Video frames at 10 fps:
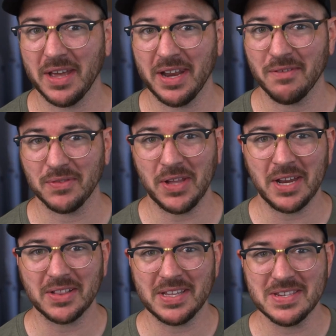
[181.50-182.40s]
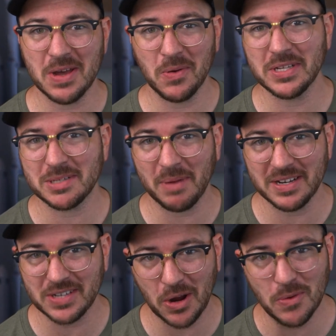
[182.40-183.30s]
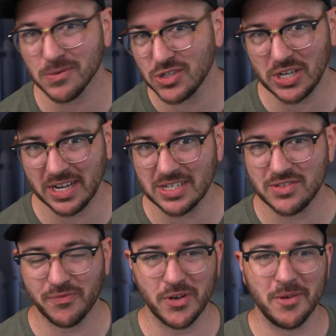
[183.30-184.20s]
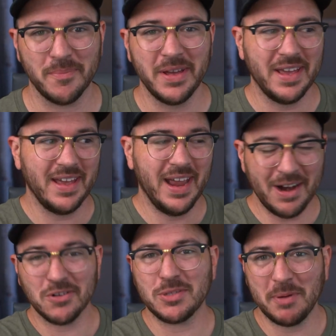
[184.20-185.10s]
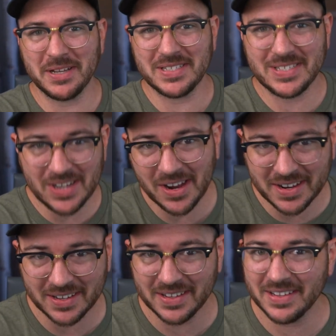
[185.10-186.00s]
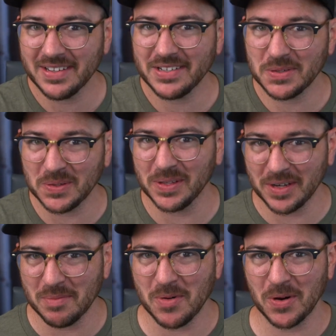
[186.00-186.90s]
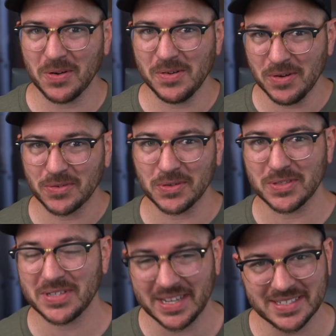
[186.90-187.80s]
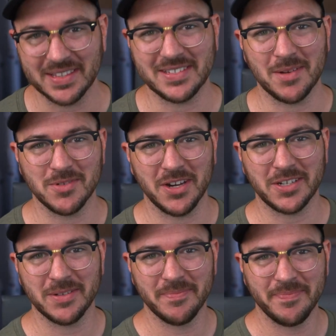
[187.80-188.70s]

and have likely noticed my tone change from Aerospikes suck to a little more neutral stance on the subject.